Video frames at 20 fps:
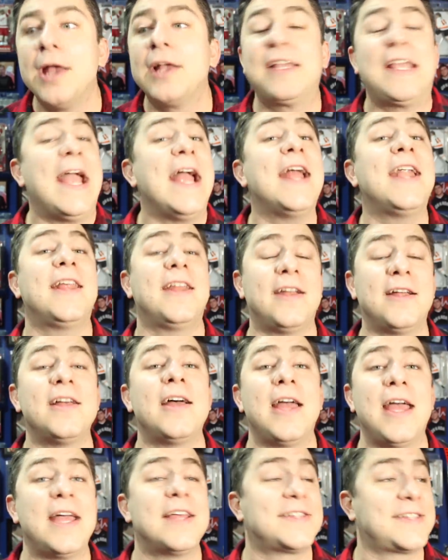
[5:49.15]

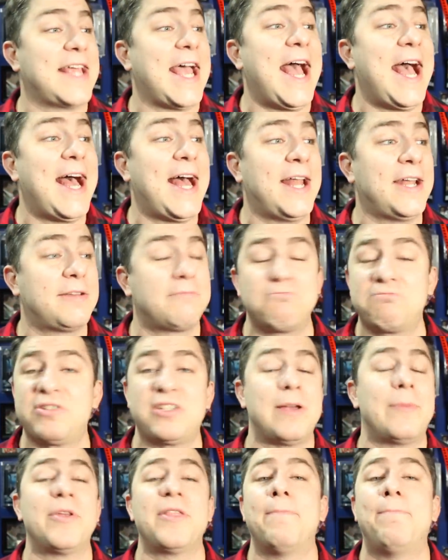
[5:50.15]
Canada has had
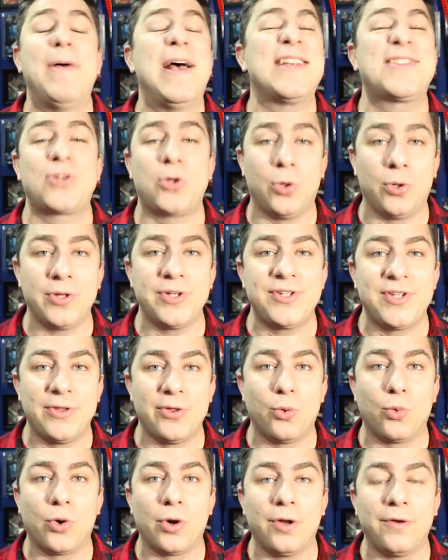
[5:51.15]
some of the best goalies in
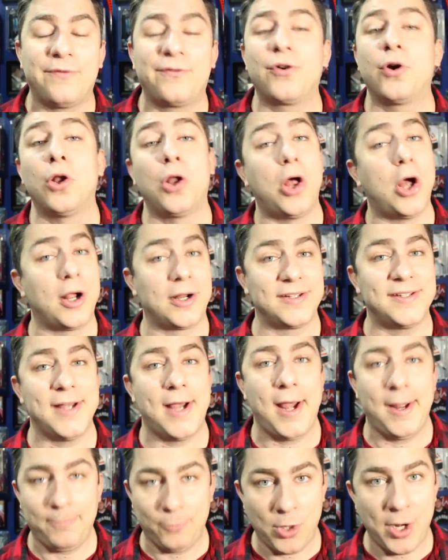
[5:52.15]
the world for a long
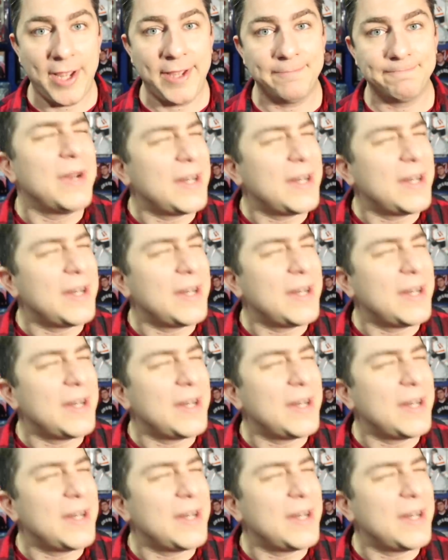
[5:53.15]
time, right?